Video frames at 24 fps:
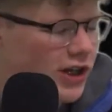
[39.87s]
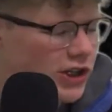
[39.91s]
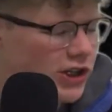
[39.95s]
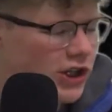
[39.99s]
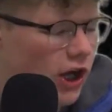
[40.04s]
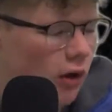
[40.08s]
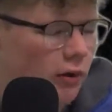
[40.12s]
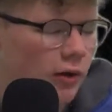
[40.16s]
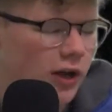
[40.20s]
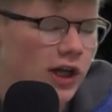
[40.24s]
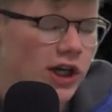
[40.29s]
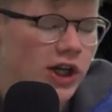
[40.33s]

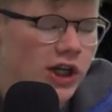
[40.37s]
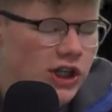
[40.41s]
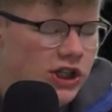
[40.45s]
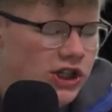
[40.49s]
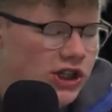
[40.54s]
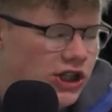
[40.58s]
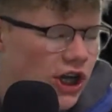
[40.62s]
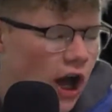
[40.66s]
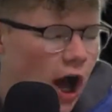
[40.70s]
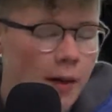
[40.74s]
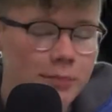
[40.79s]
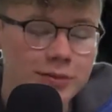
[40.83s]
So,
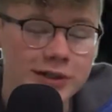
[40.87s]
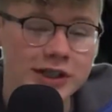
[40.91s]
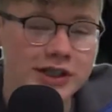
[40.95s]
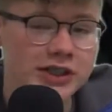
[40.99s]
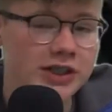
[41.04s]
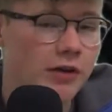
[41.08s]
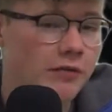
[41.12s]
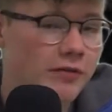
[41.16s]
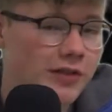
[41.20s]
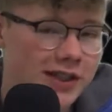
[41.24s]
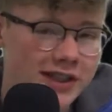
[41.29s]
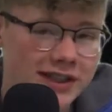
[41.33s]

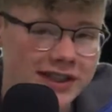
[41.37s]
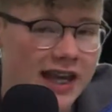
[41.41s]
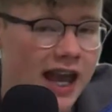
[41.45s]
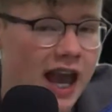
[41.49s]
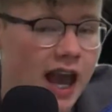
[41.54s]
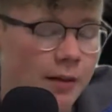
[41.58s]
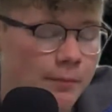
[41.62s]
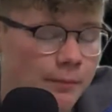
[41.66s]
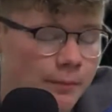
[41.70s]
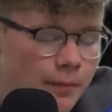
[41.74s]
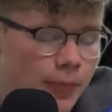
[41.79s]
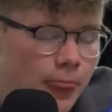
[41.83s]
synopsis of this
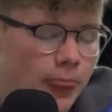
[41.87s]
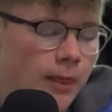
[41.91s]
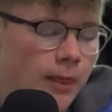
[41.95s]
game.